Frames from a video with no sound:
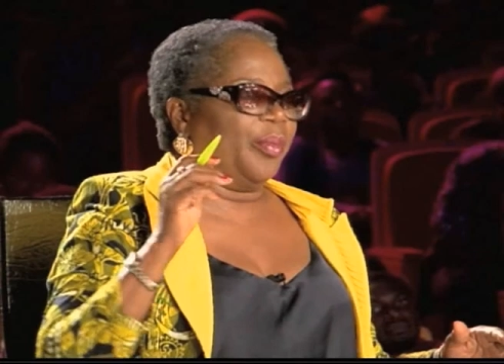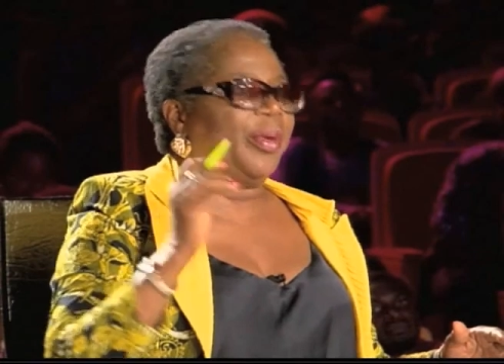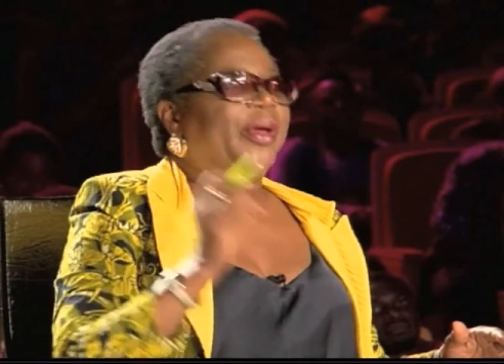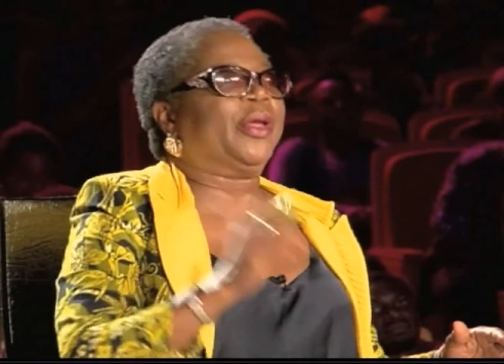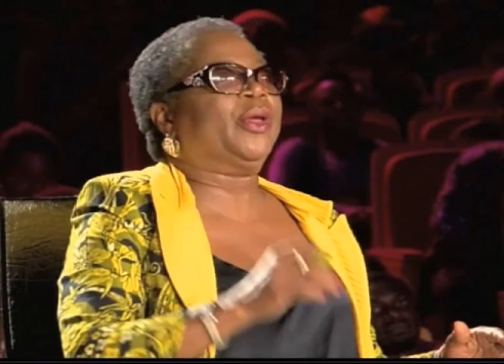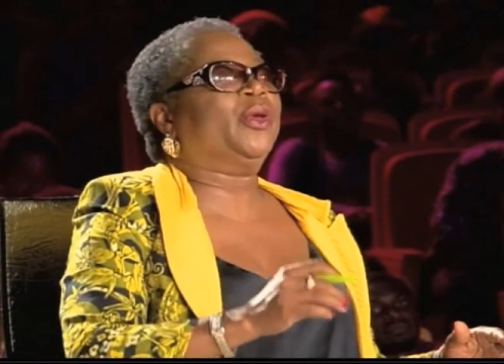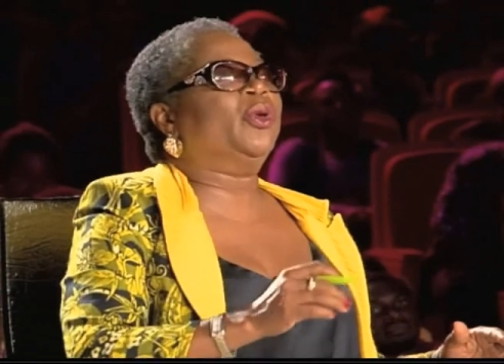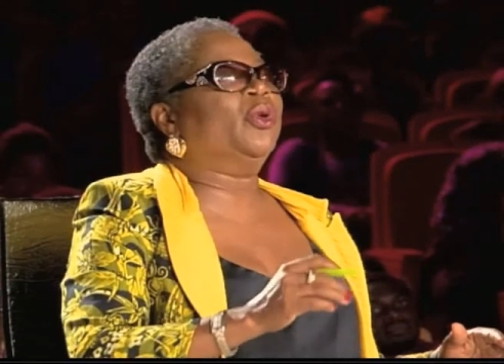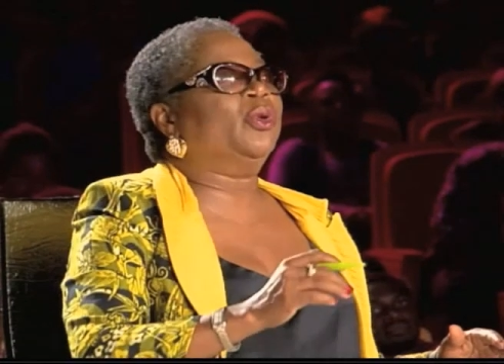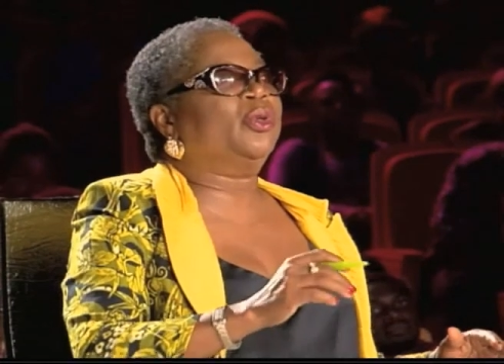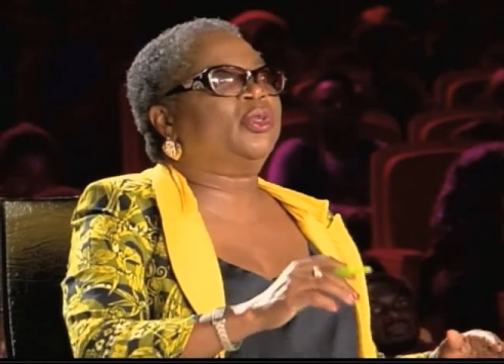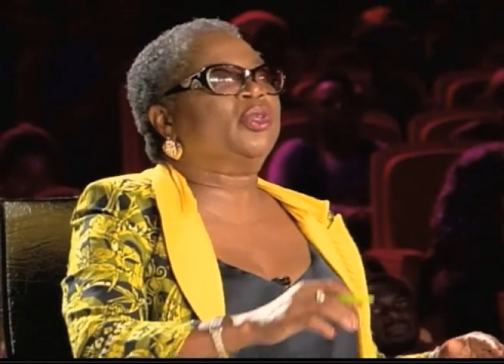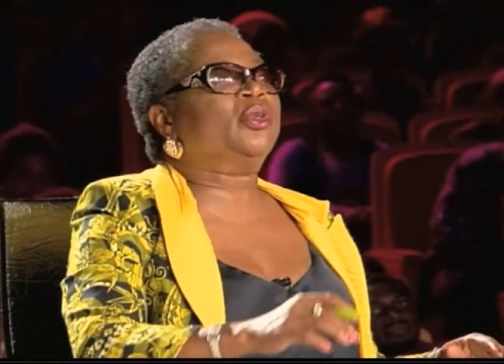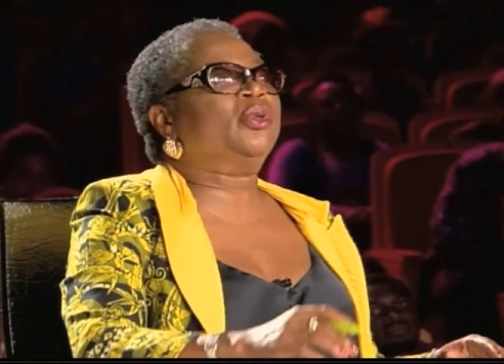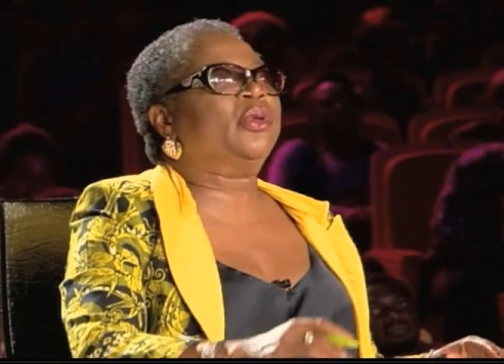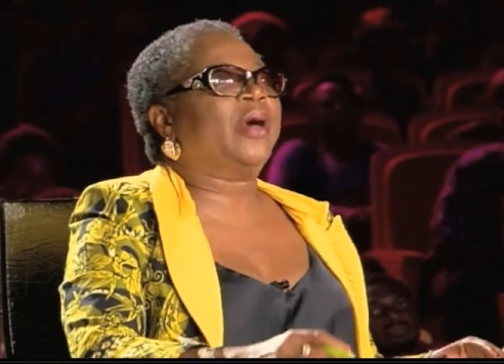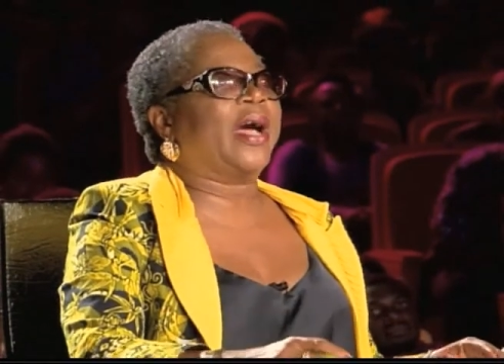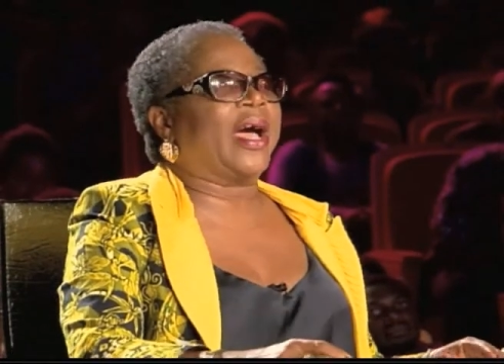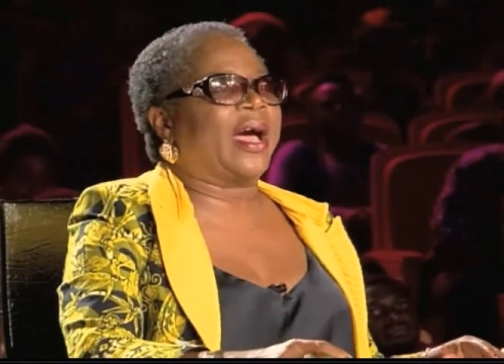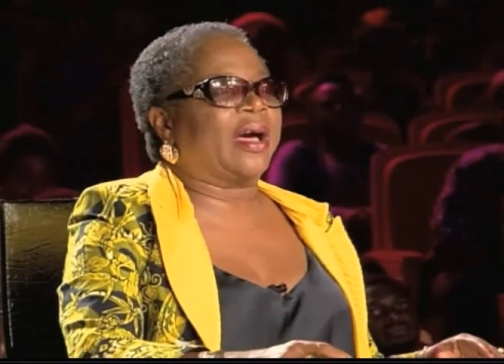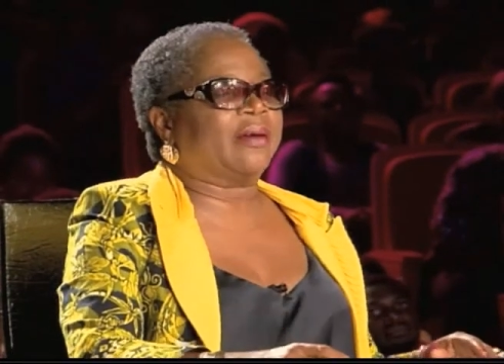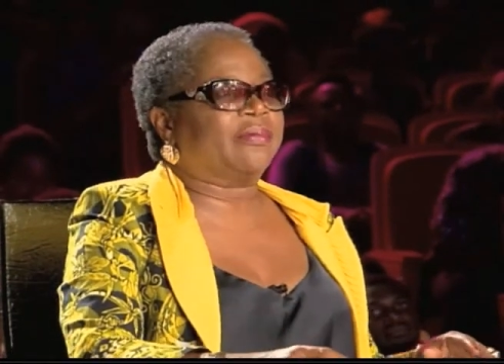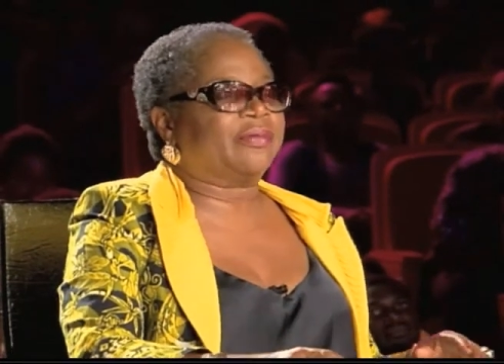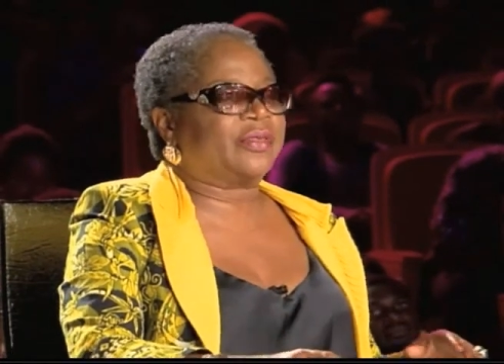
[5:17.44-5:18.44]
But you do
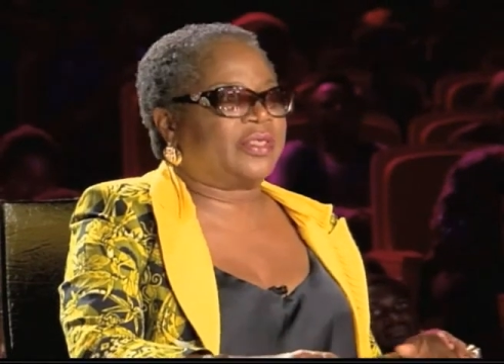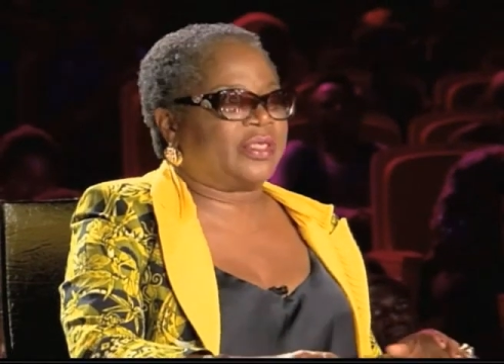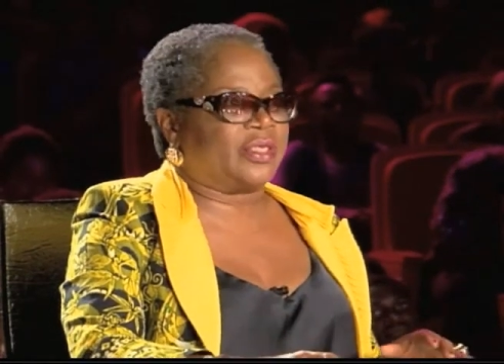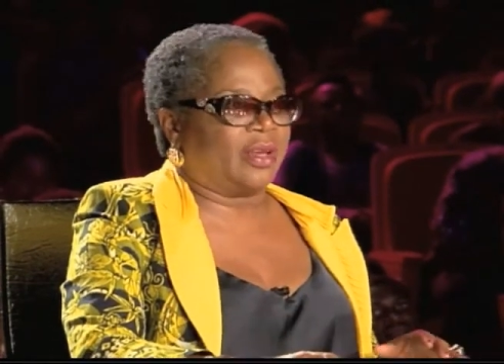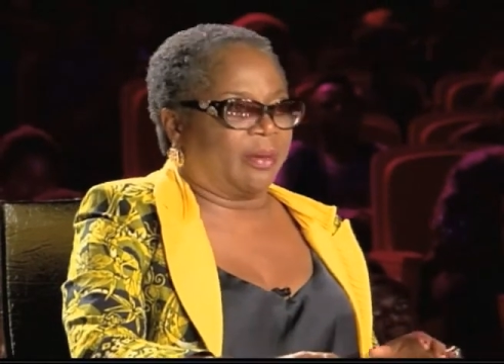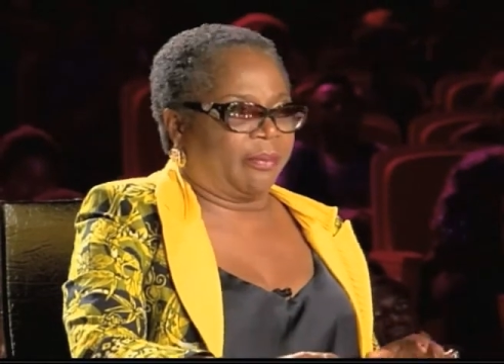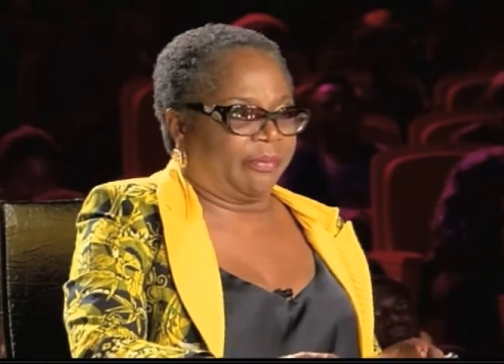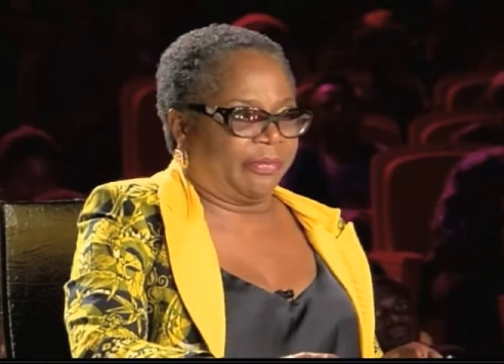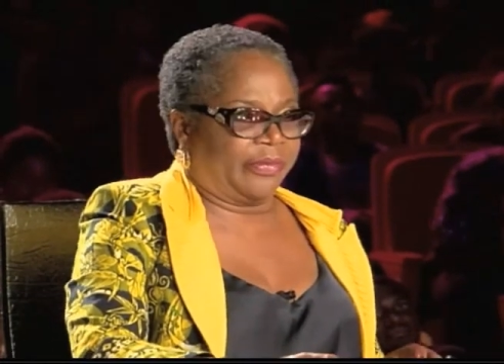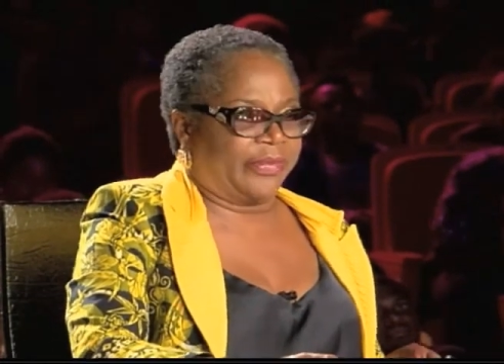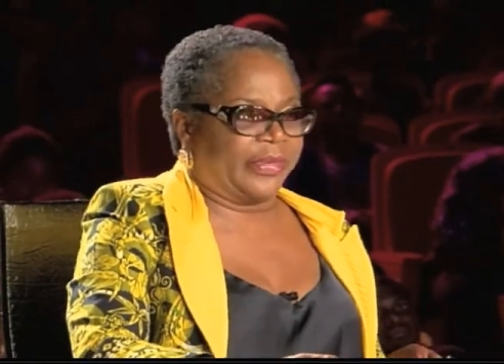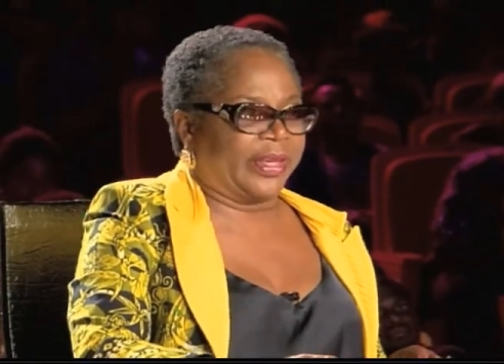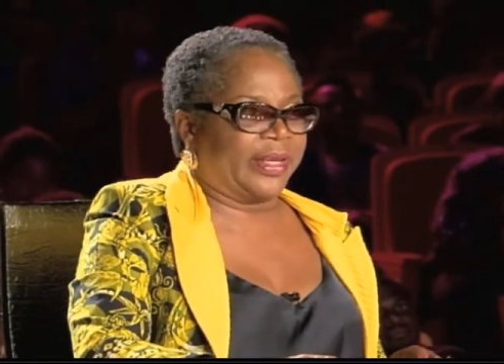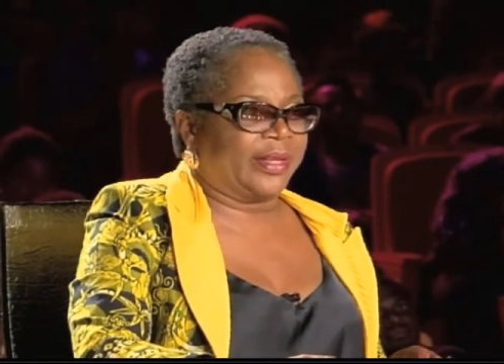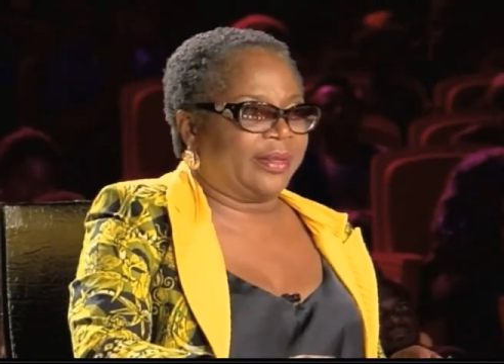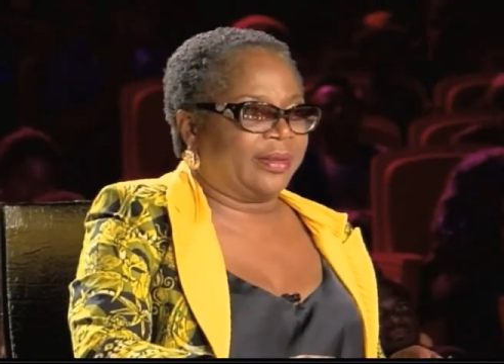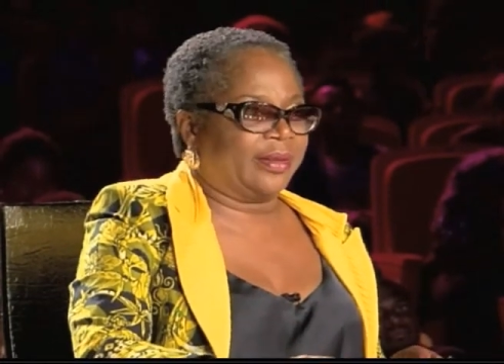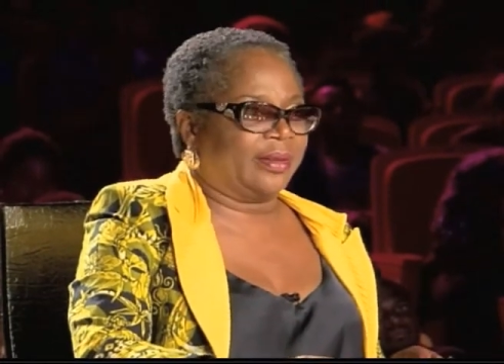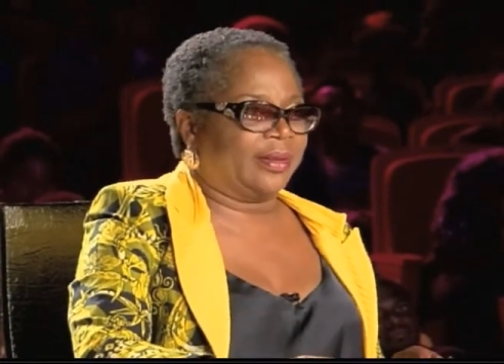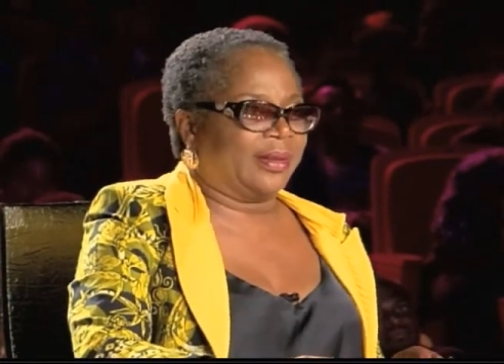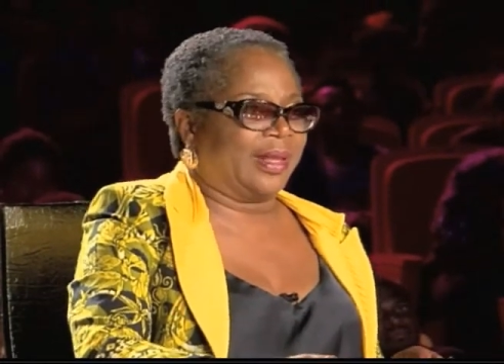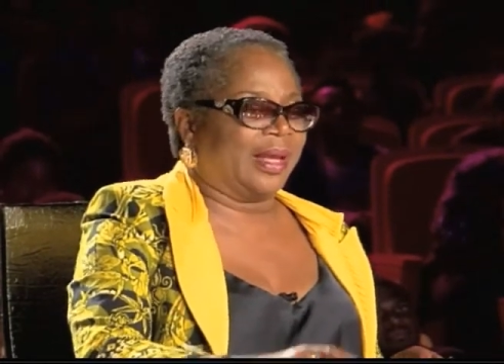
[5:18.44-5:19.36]
have something